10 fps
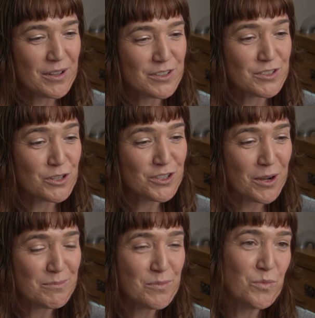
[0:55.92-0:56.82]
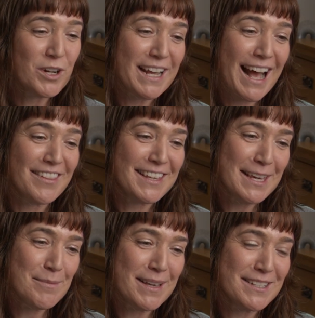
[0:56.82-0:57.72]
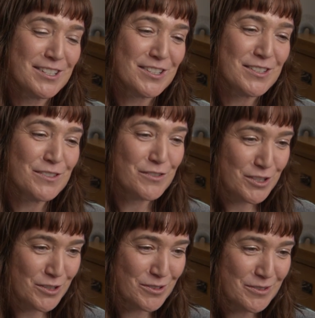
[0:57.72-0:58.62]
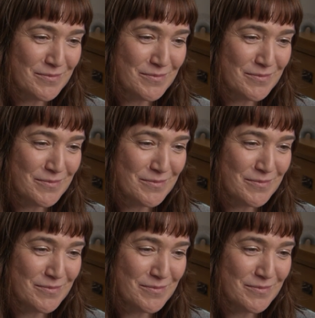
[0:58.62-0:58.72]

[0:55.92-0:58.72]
So, Tom, what are the key messages for you?